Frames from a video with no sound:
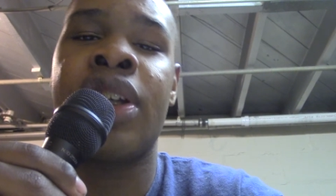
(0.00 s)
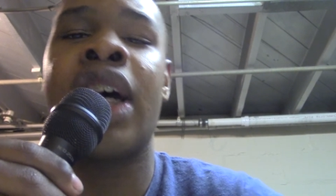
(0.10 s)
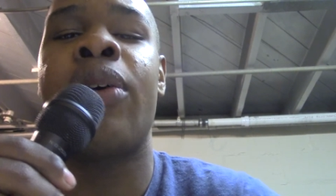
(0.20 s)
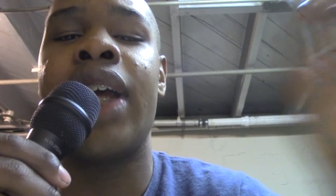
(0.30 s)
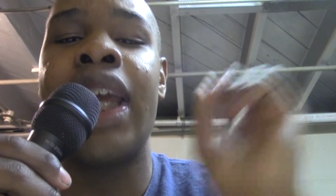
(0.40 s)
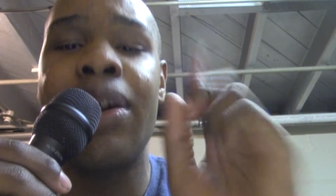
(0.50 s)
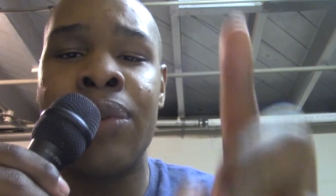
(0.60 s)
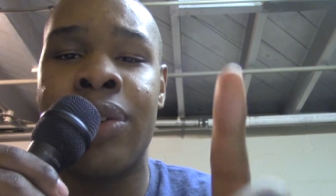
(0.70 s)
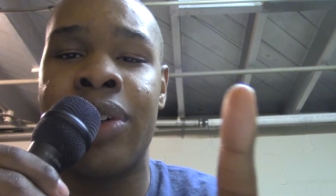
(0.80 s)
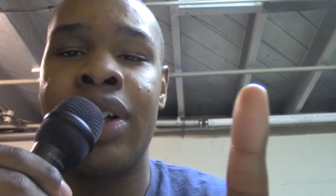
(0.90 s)

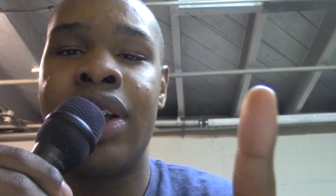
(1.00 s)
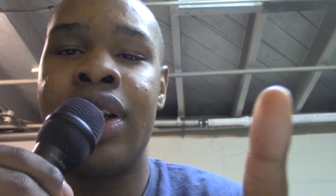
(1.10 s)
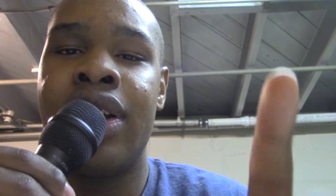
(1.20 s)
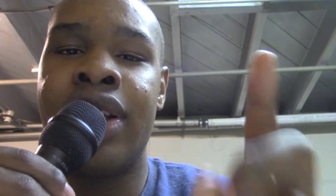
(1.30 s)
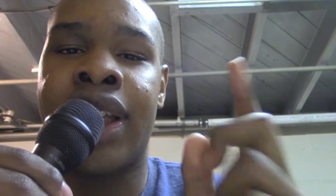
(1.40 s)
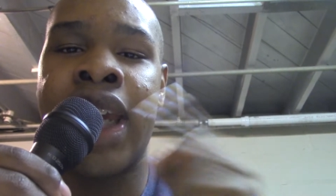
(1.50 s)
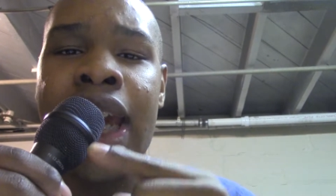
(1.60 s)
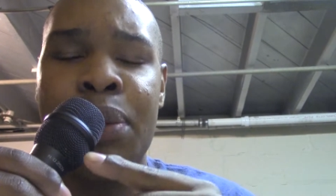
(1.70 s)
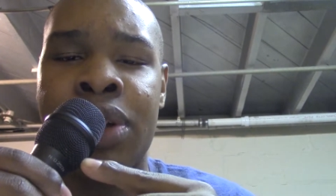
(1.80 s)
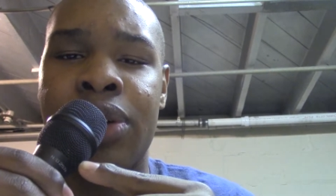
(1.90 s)
However, the
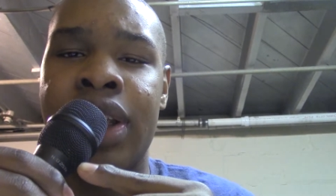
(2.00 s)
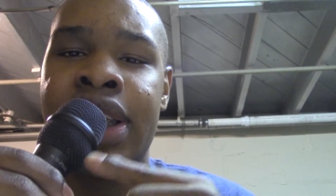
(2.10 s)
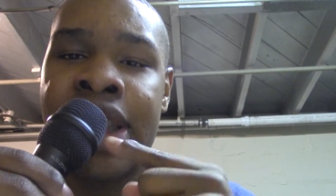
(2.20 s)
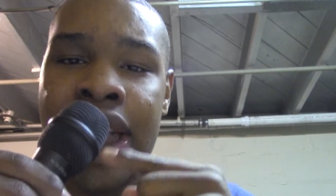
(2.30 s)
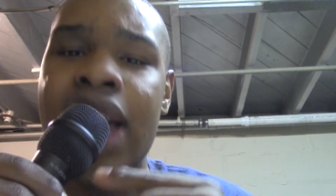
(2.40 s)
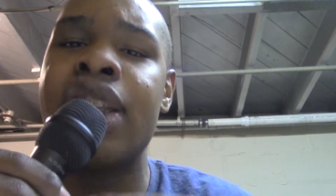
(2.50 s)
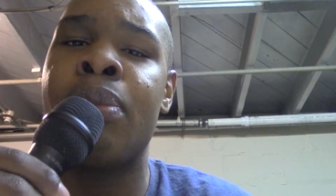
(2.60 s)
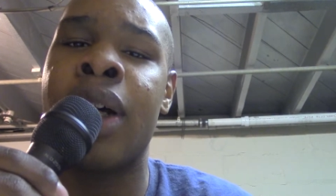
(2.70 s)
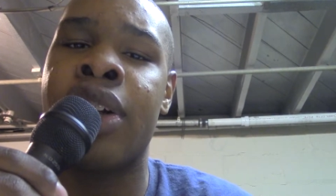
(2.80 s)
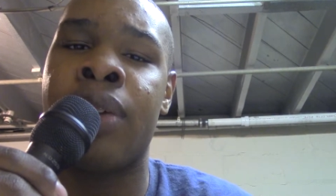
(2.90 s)
capsule inside the
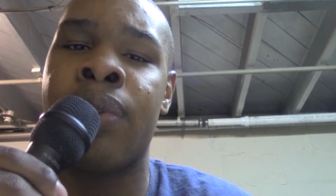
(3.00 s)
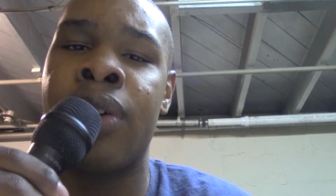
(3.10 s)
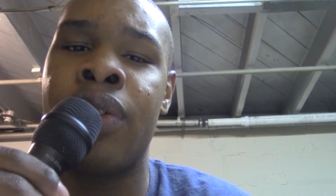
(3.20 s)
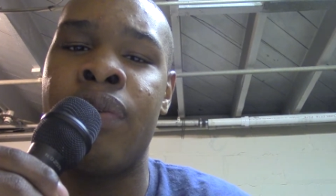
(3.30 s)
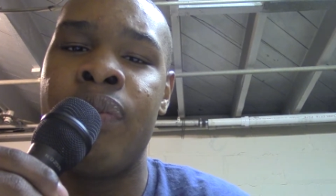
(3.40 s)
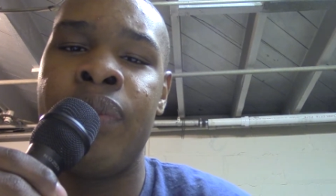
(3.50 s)
microphone